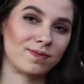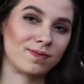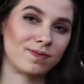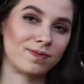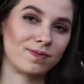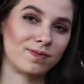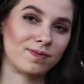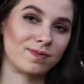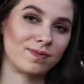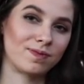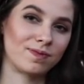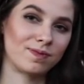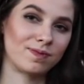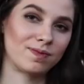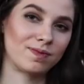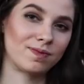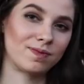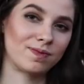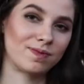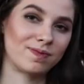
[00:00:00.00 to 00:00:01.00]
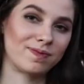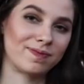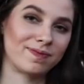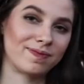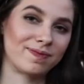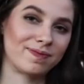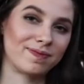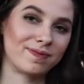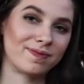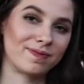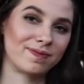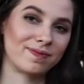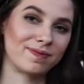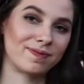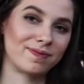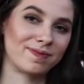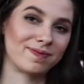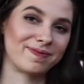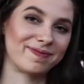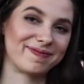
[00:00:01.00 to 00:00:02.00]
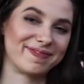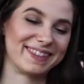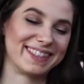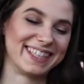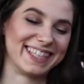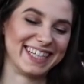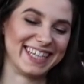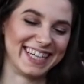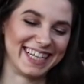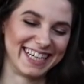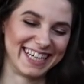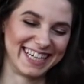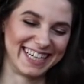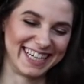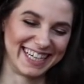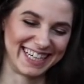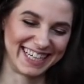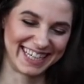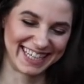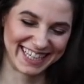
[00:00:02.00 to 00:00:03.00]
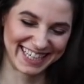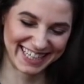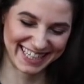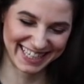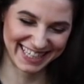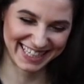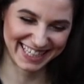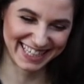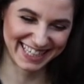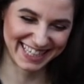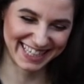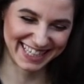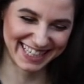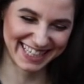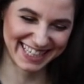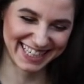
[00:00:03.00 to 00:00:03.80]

(not speaking)